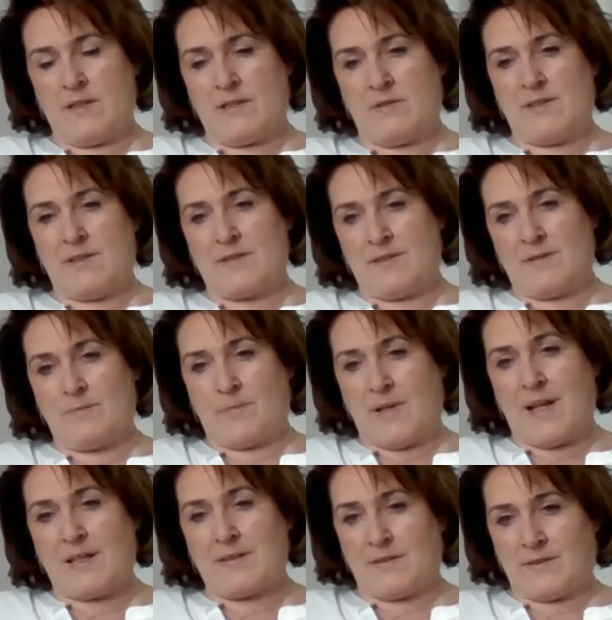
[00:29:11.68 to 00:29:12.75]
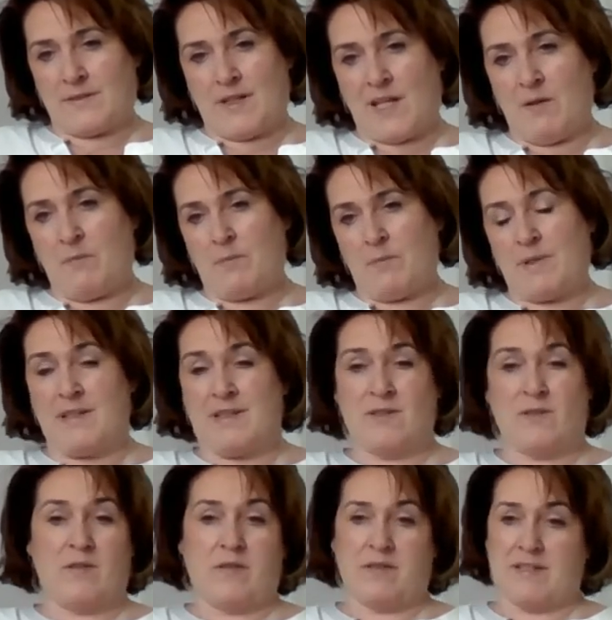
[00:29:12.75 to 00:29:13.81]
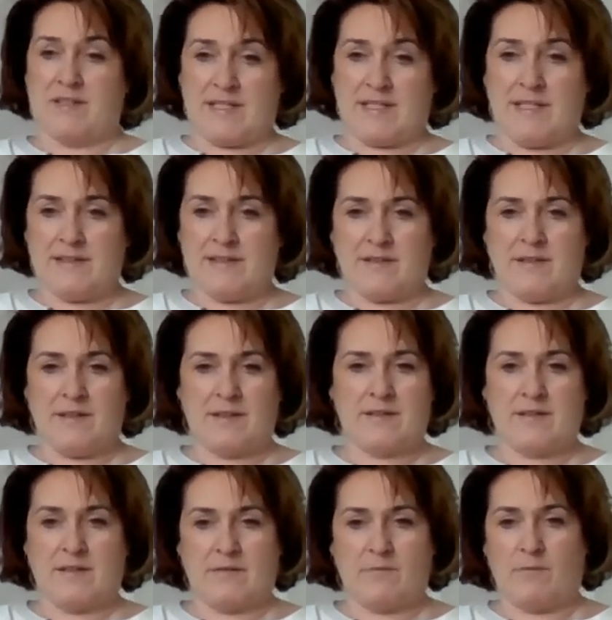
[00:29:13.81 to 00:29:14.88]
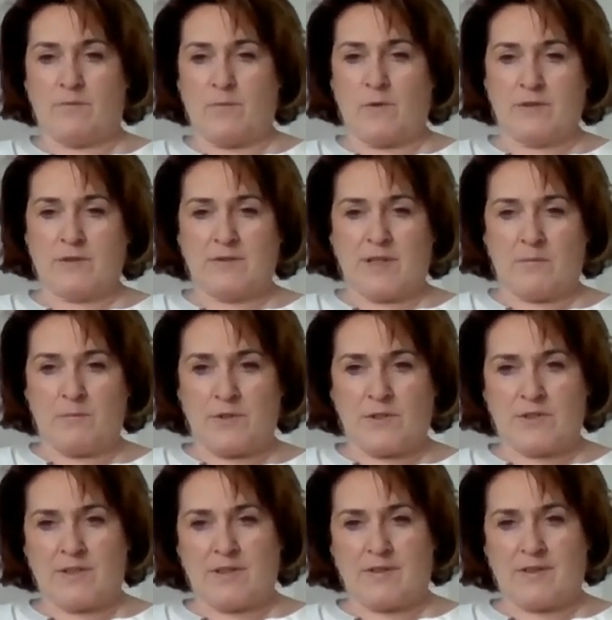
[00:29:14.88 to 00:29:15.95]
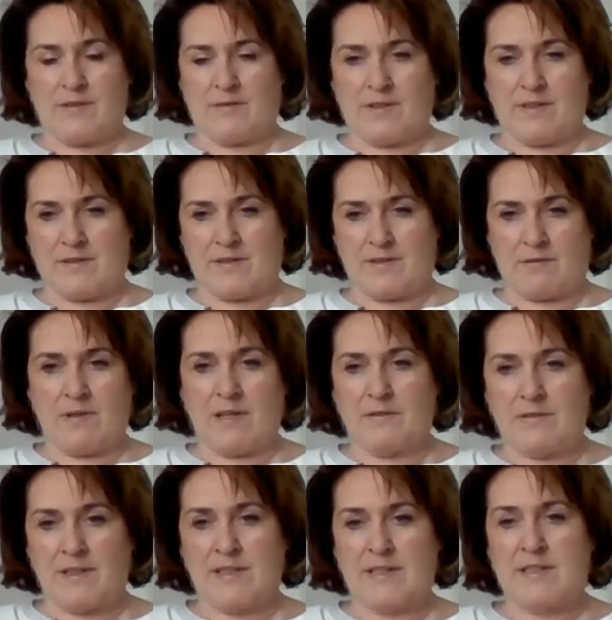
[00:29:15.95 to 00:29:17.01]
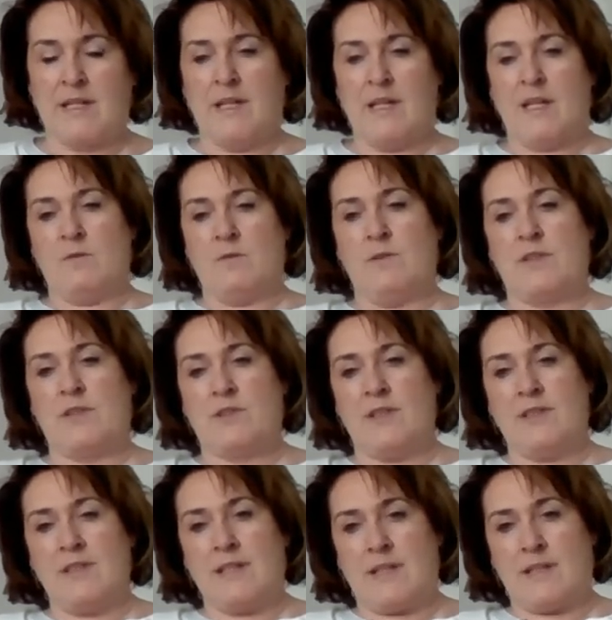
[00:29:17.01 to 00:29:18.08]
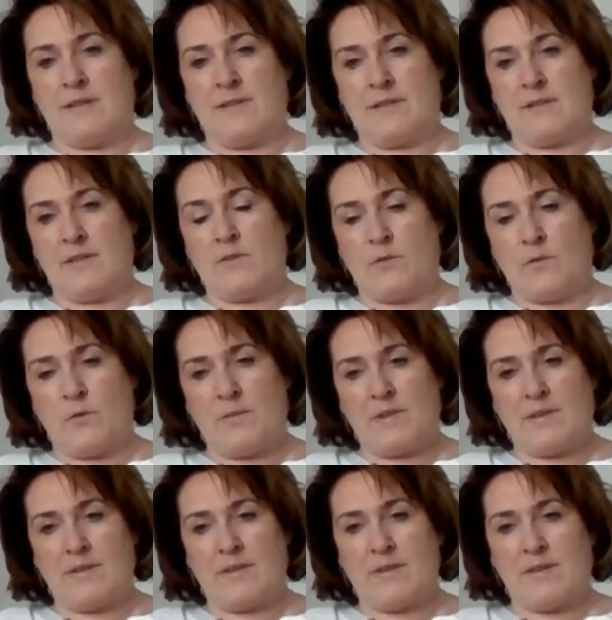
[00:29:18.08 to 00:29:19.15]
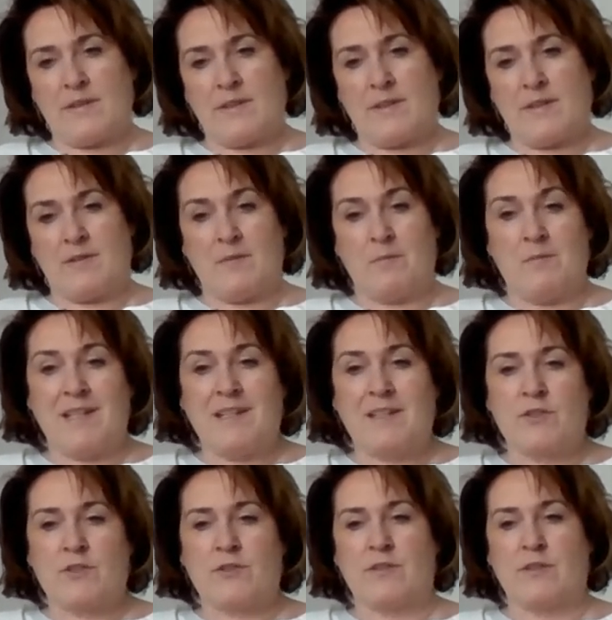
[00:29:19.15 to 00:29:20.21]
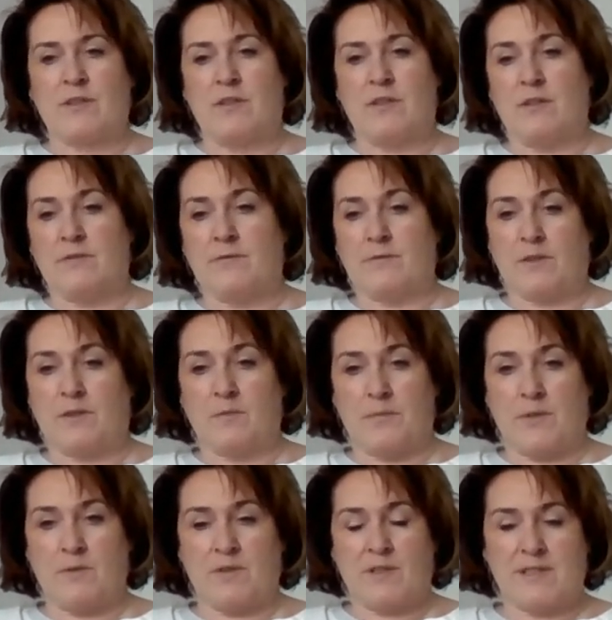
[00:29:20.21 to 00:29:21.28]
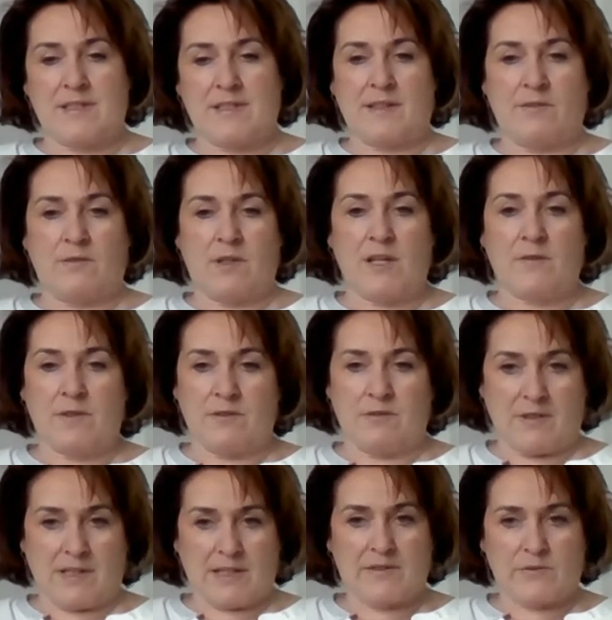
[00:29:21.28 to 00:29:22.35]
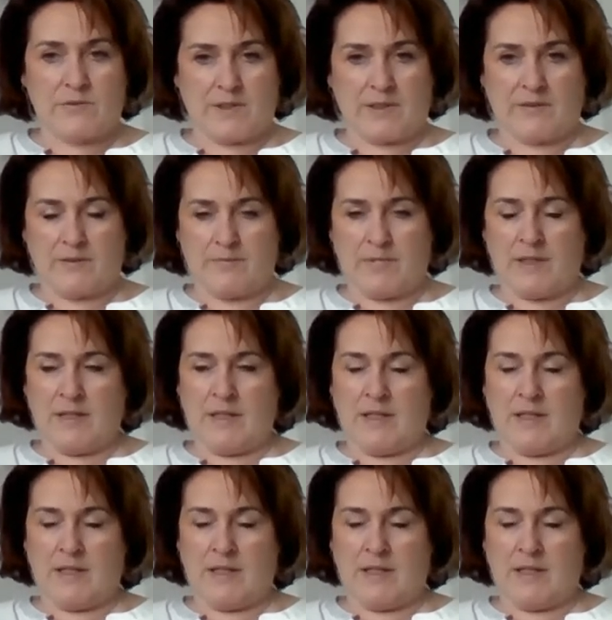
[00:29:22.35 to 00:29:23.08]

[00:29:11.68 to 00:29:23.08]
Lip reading: So it's the plant type, but it's all the season, it's the water temperature, the surroundings, which in the end determine the mixture of components that you have in your extract.